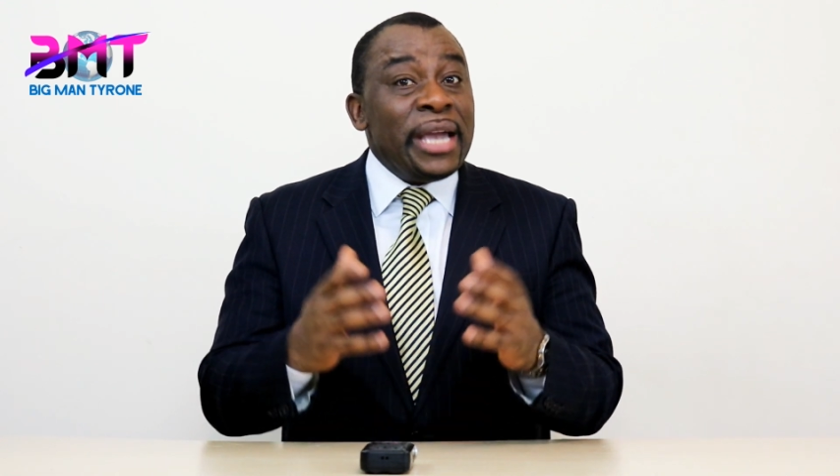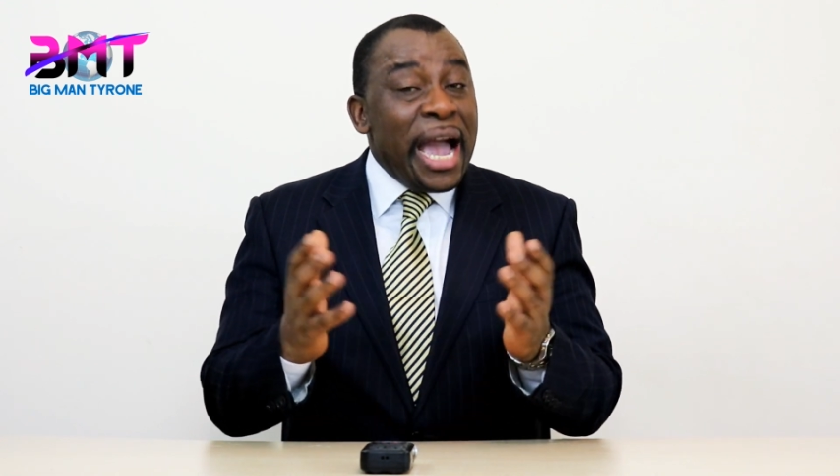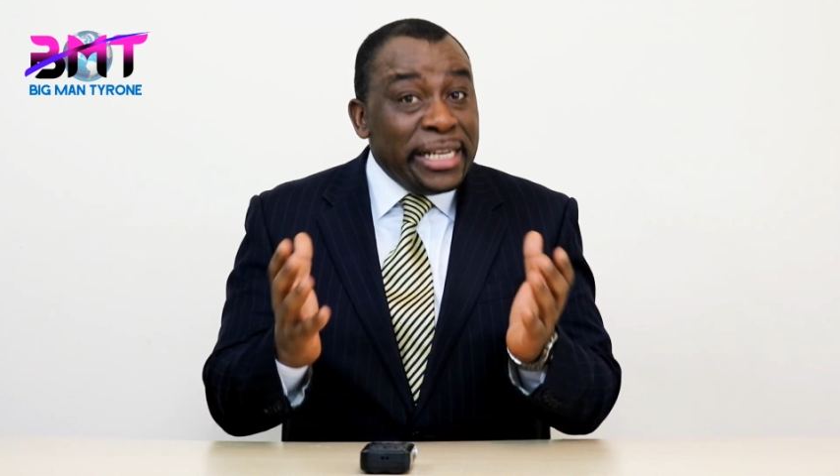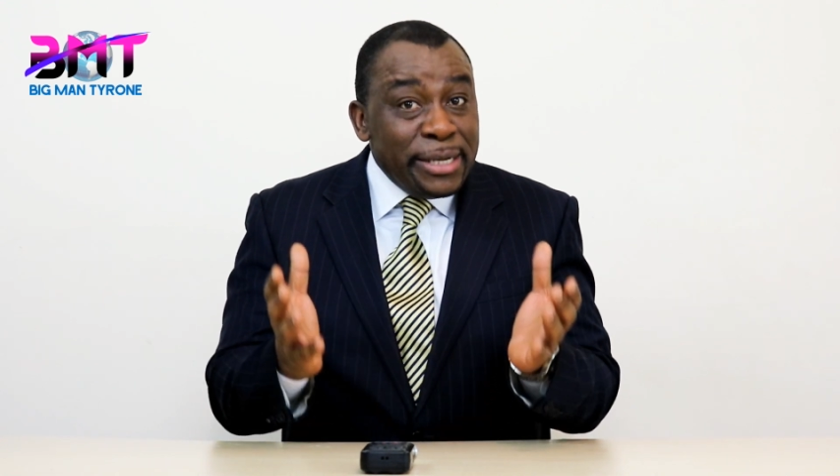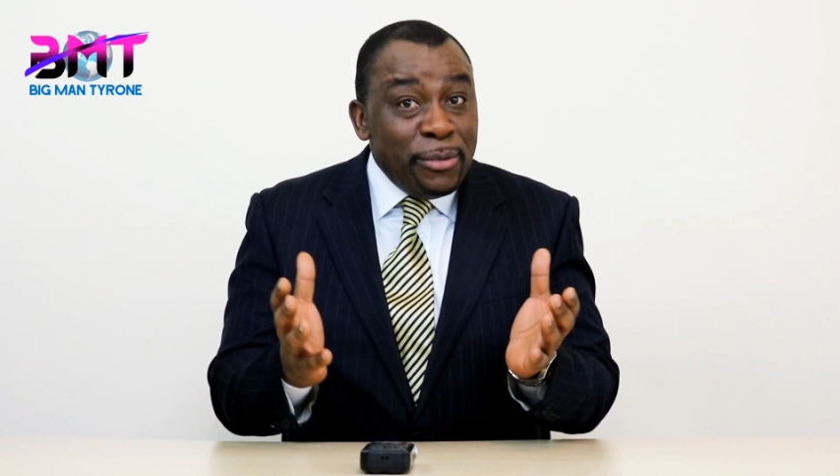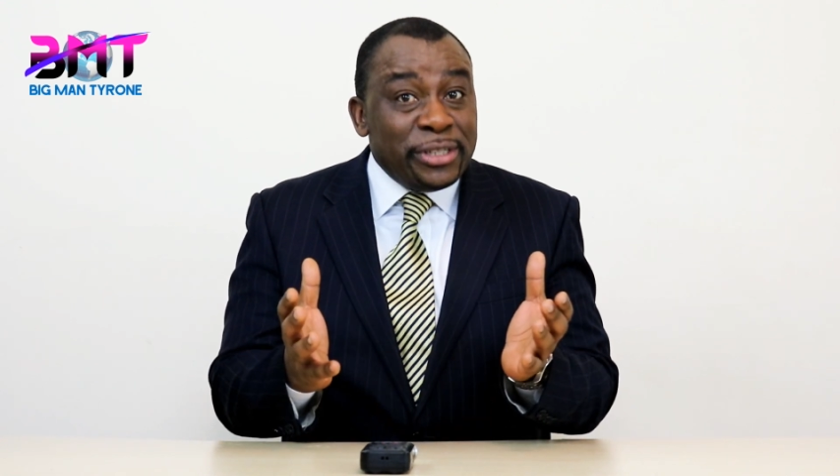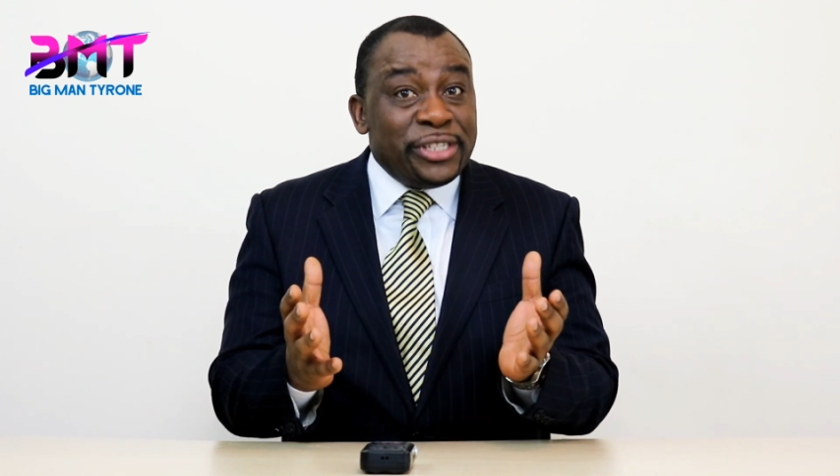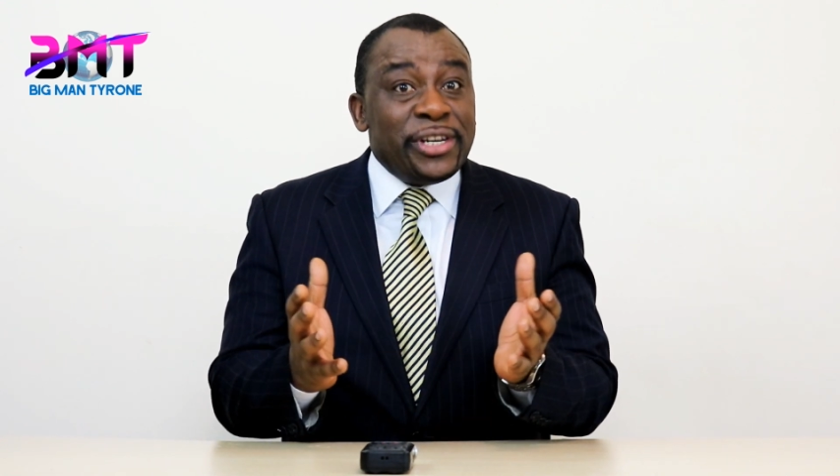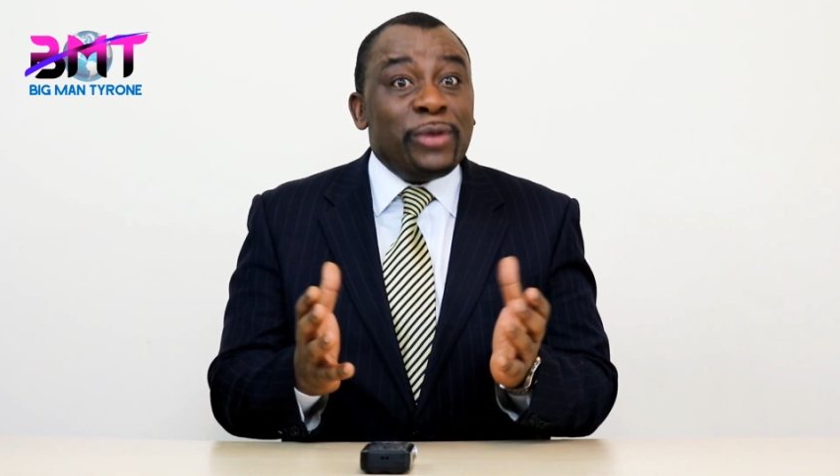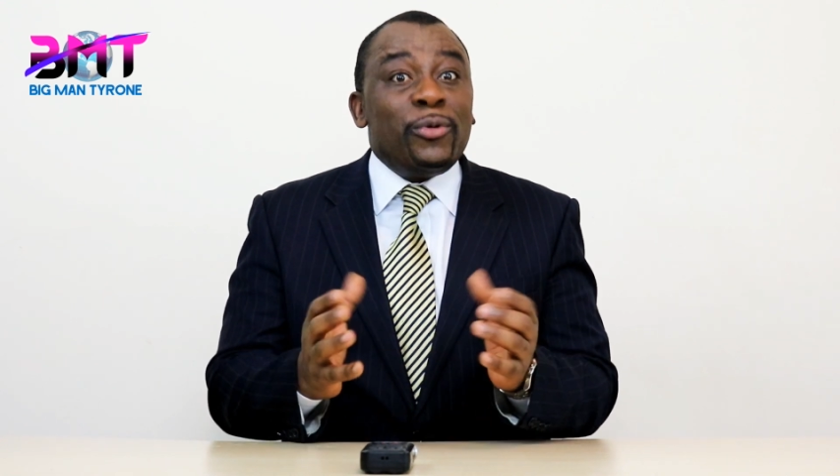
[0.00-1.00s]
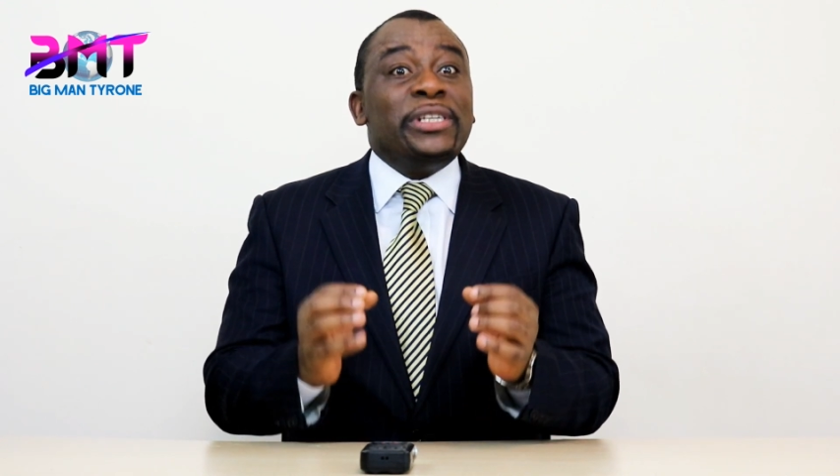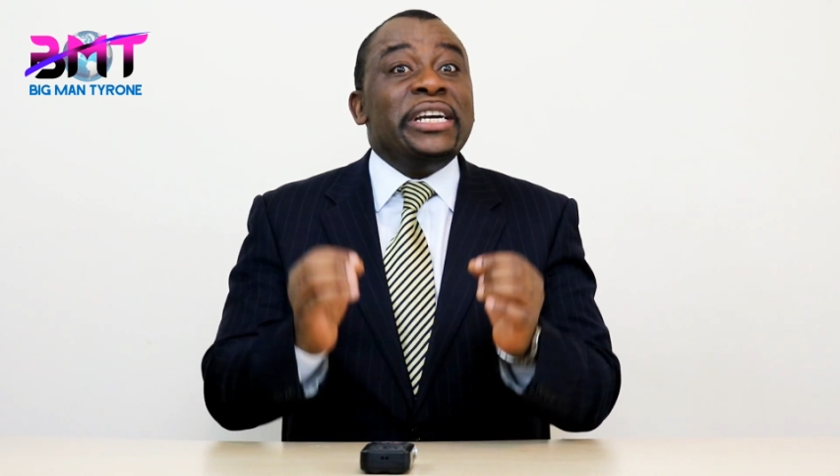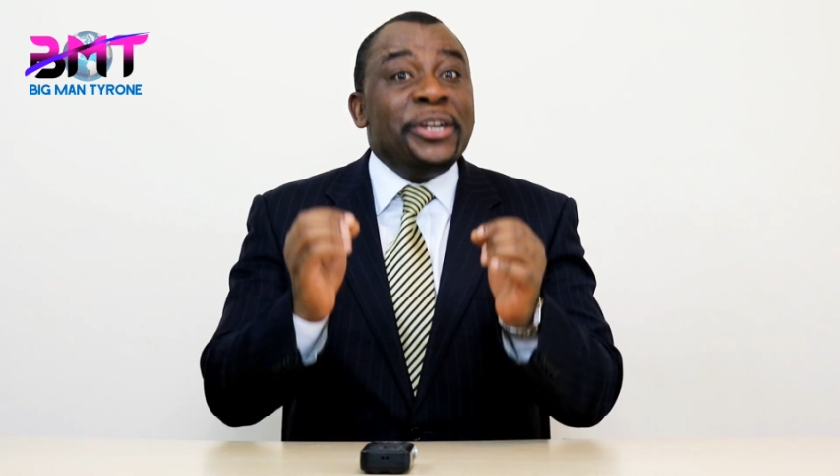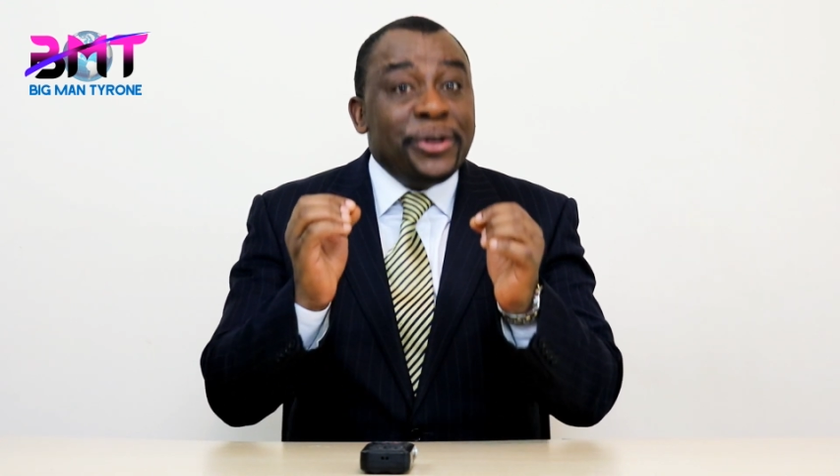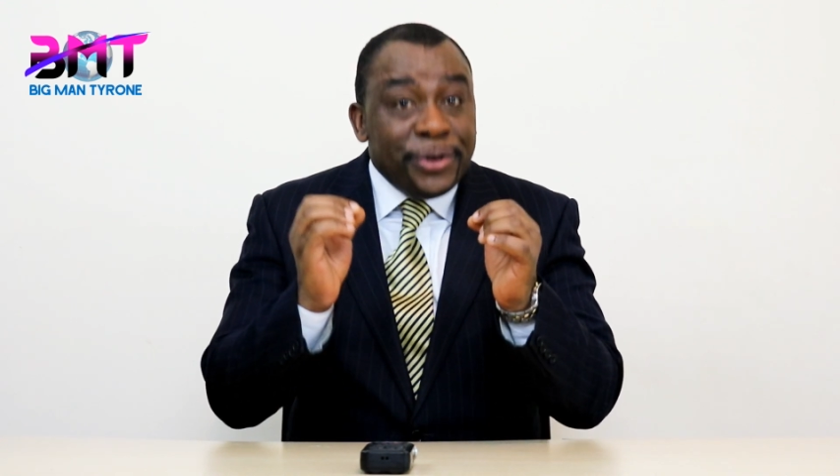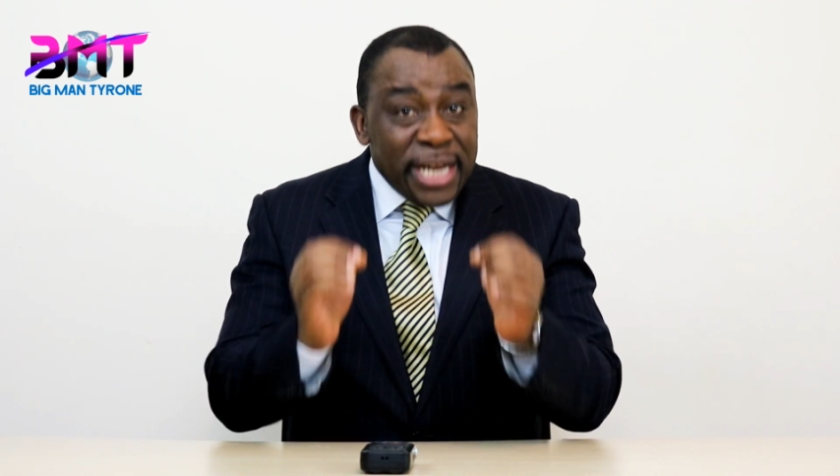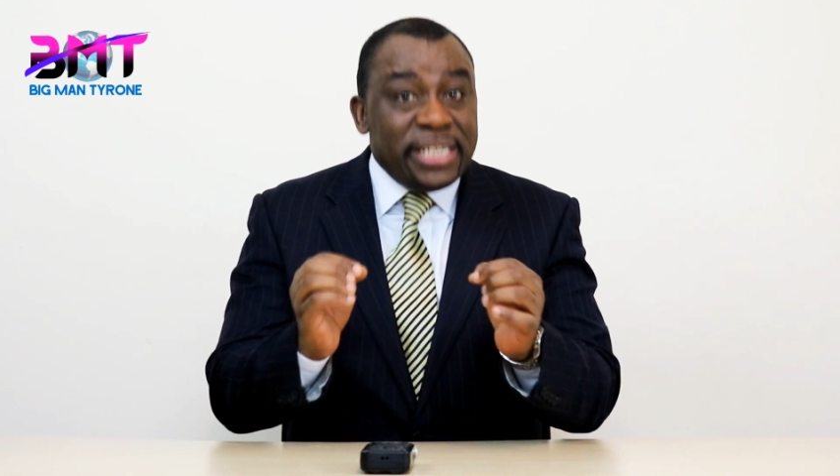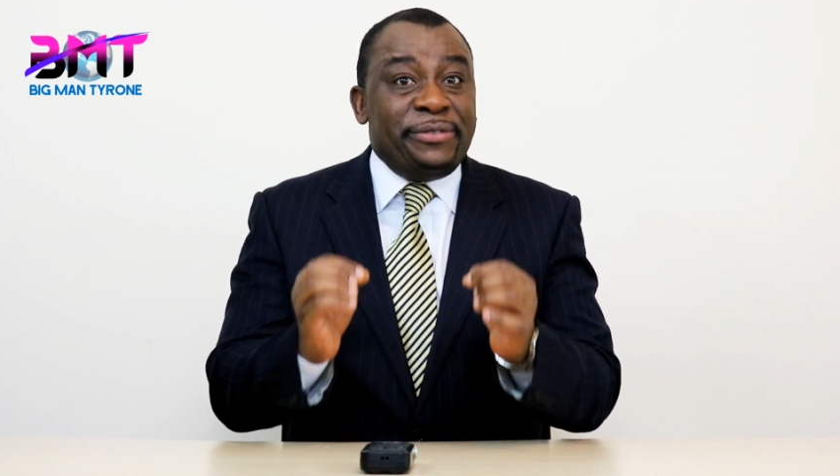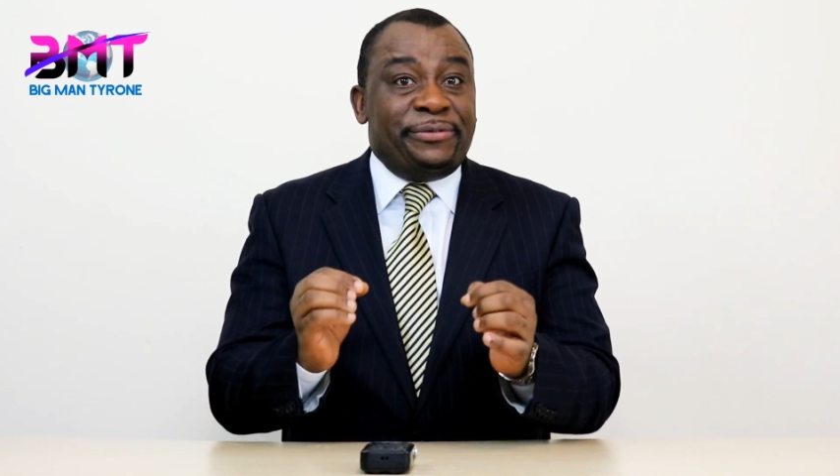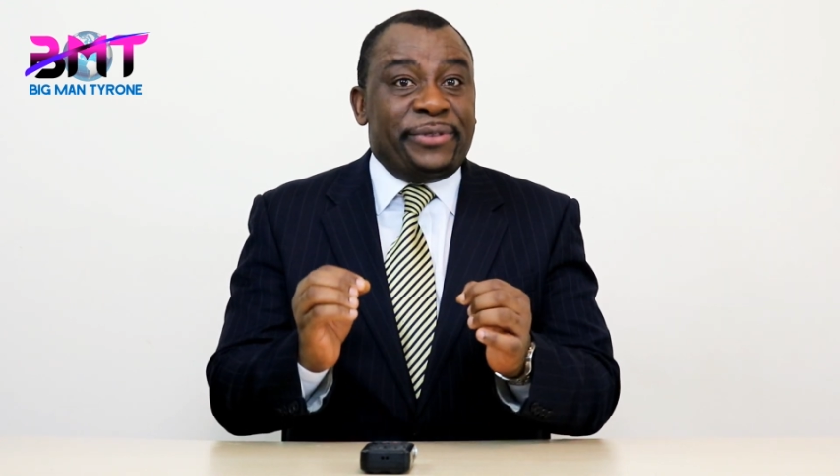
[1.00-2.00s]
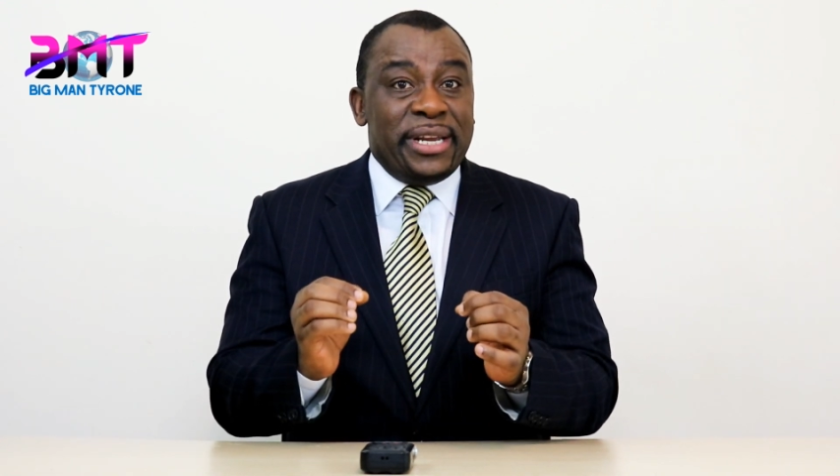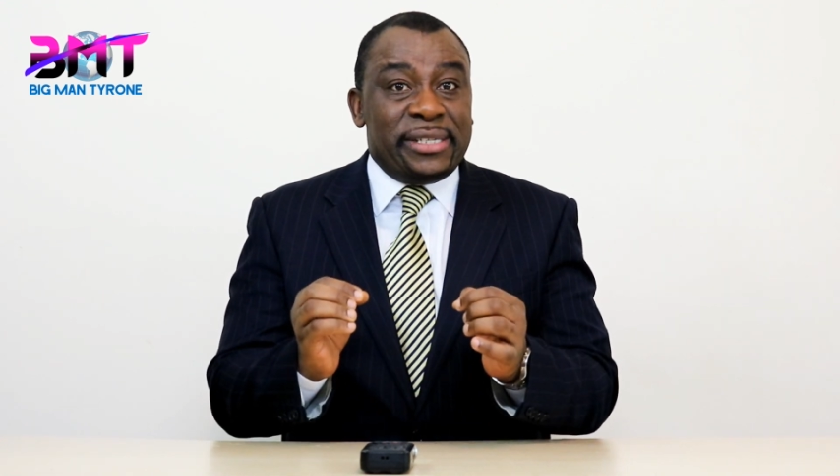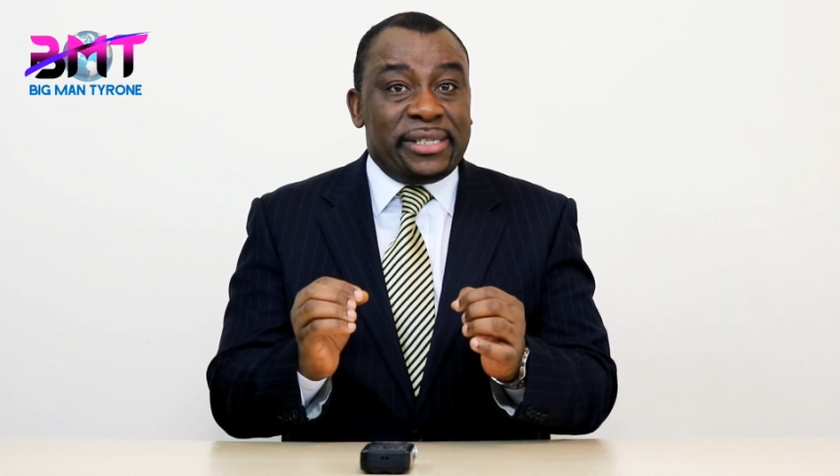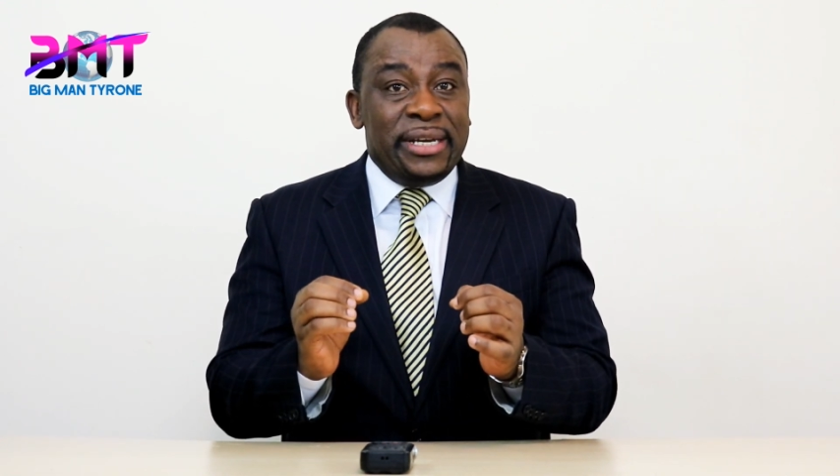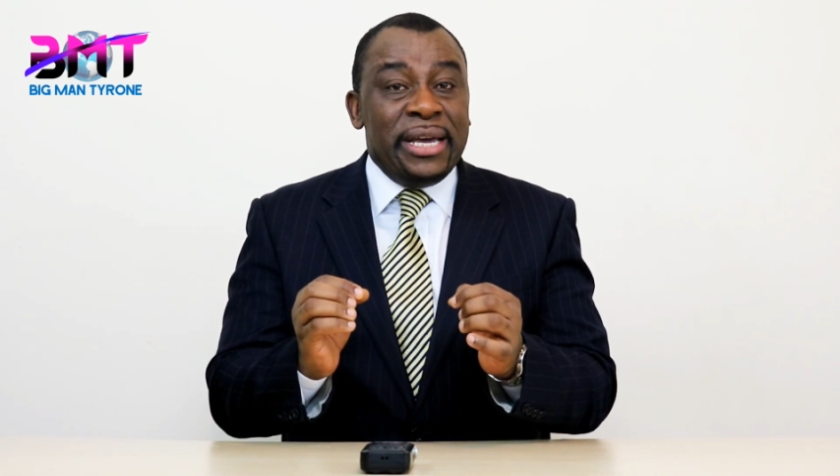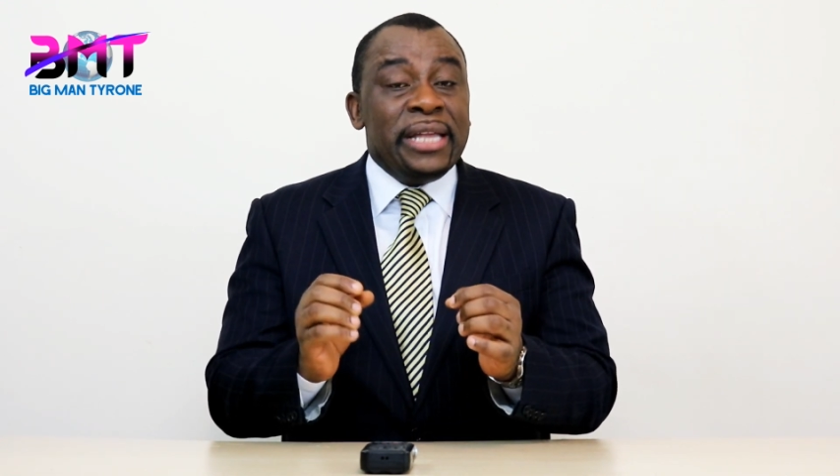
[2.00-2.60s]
and demonstrate what a great difference